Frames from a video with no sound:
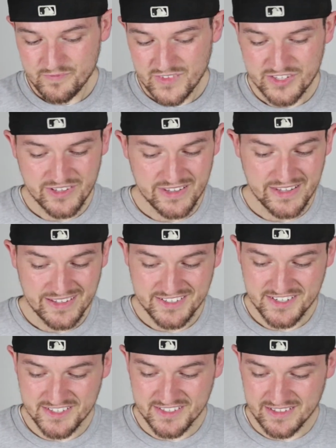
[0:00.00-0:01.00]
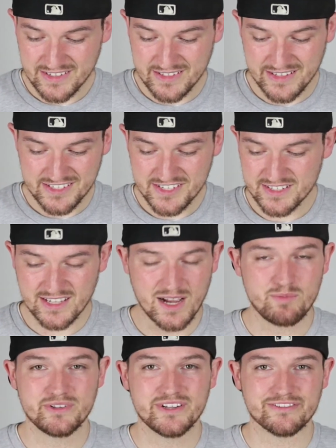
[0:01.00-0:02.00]
So that's just a
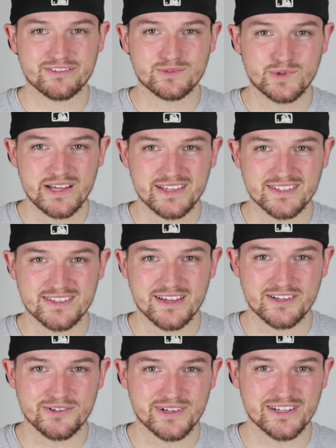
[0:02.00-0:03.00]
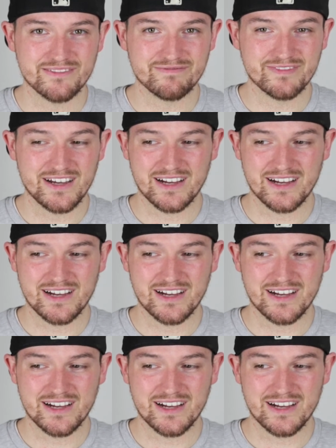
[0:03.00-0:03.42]
couple of different ways that you can